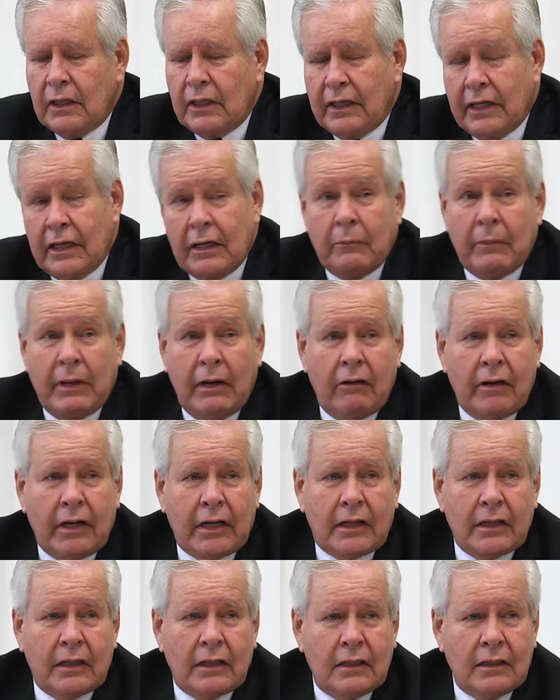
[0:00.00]
In
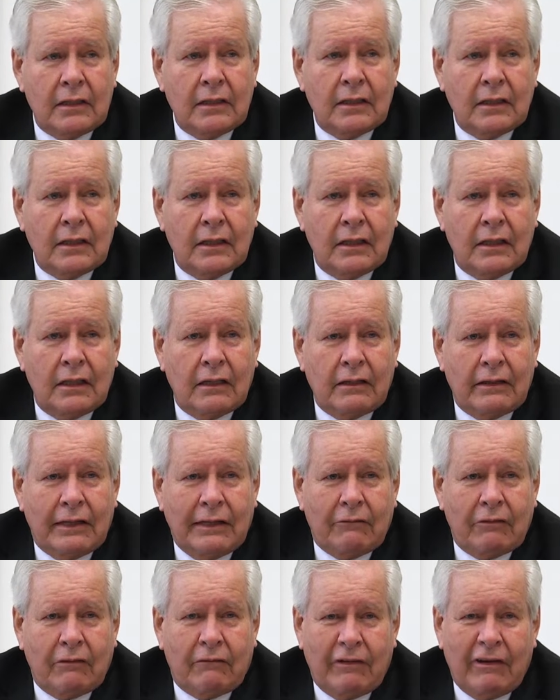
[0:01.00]
America, they
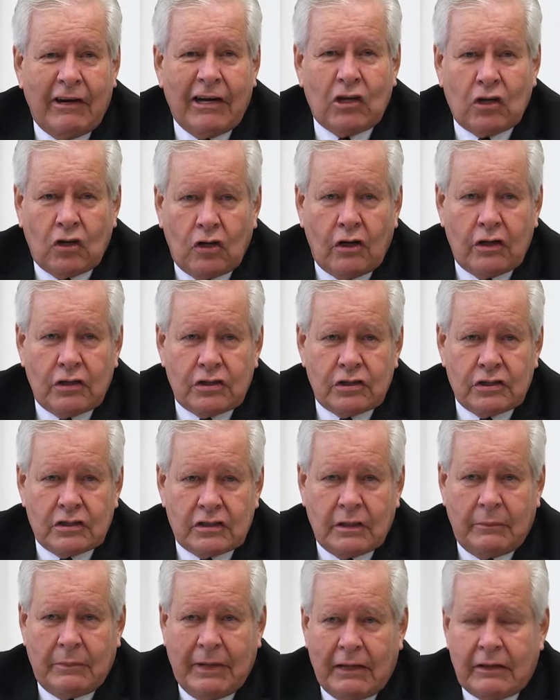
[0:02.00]
were very
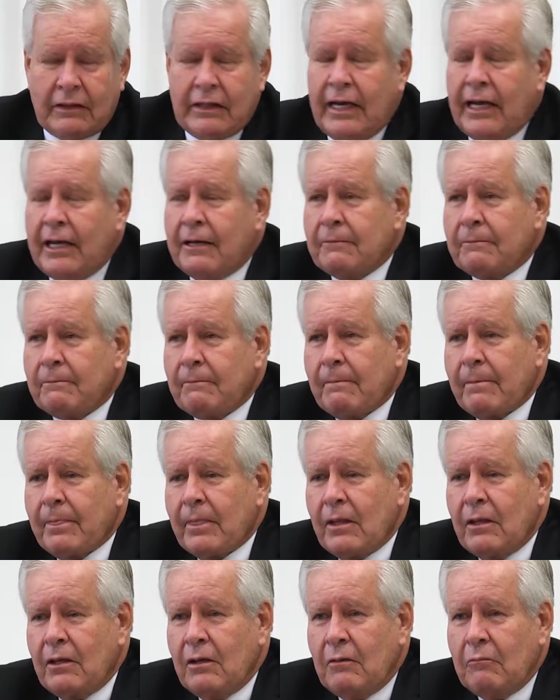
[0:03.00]
cautious about that
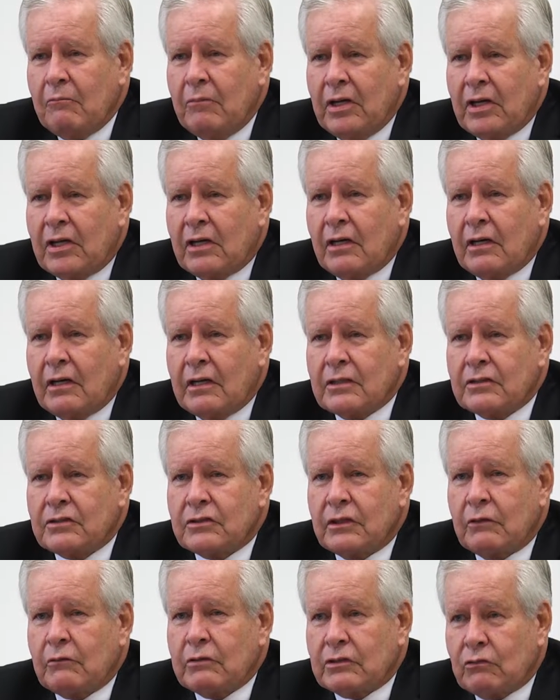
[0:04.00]
because
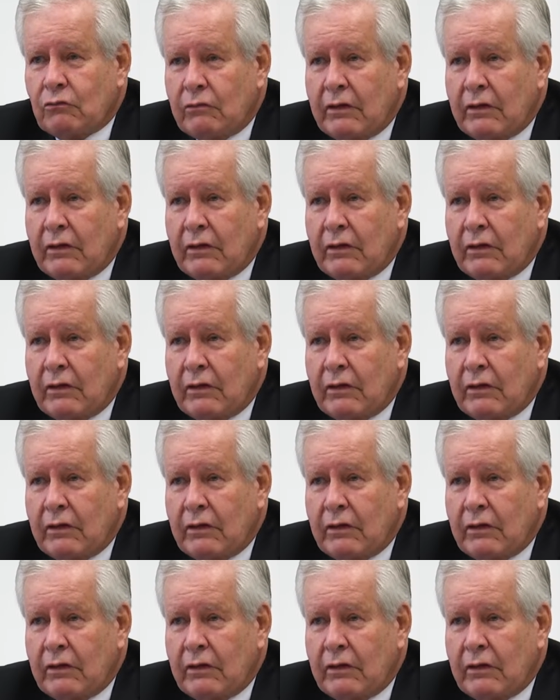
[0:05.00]
there was a